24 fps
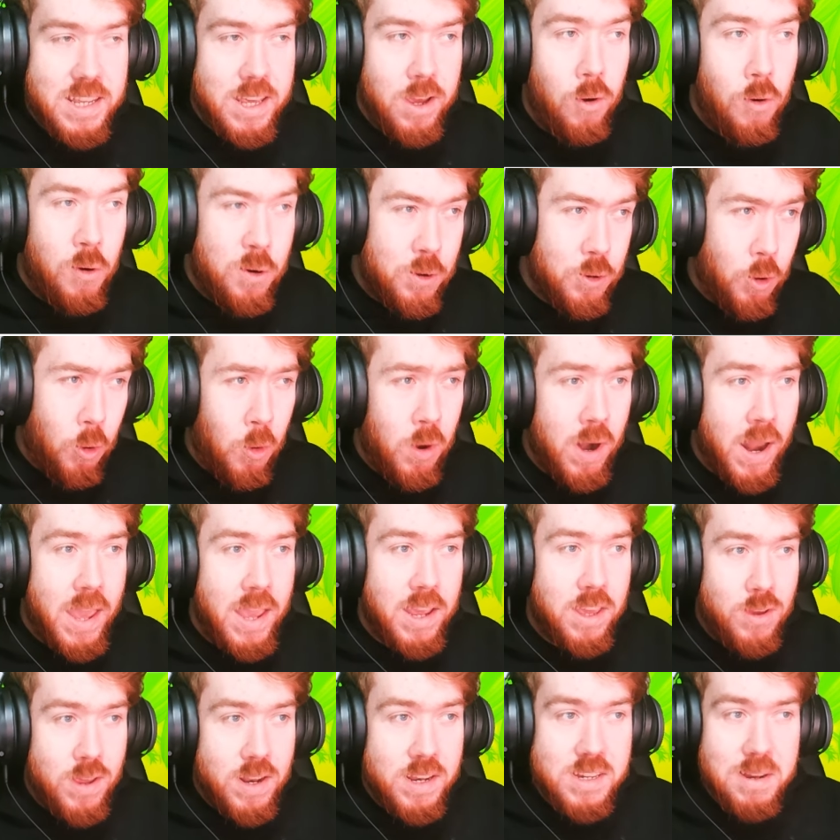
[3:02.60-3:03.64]
guild, or
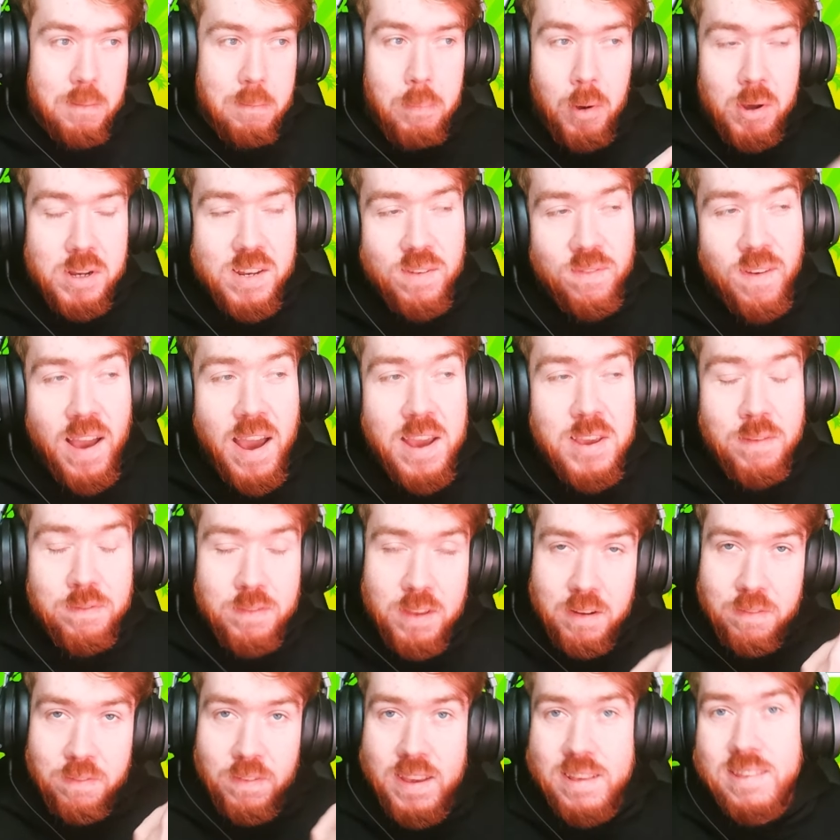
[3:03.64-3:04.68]
like there's a boss fight, you have
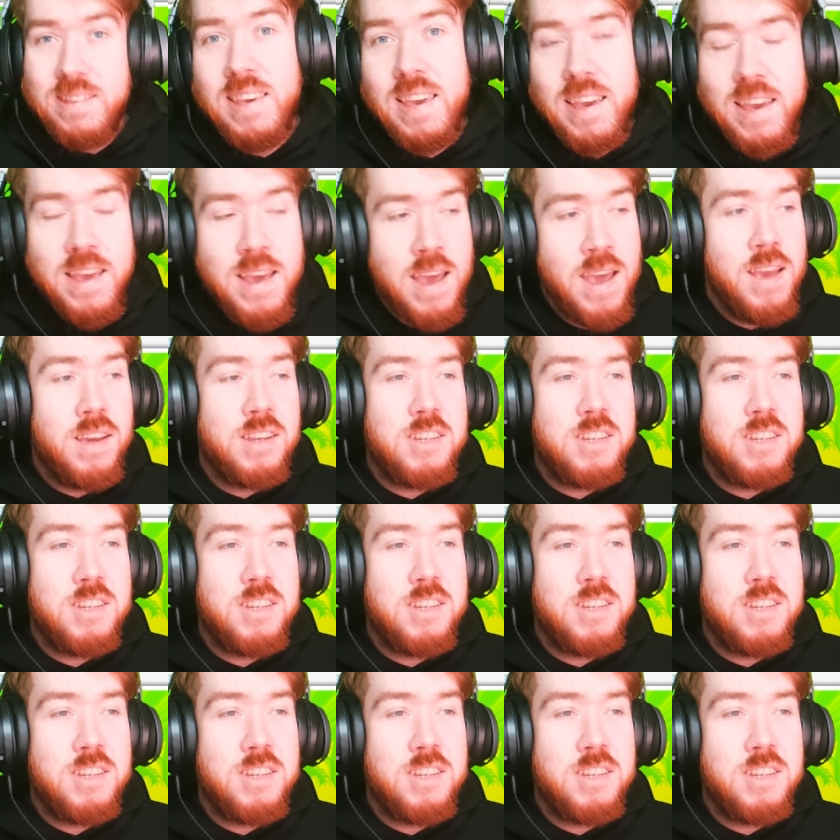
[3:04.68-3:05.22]
to defeat it.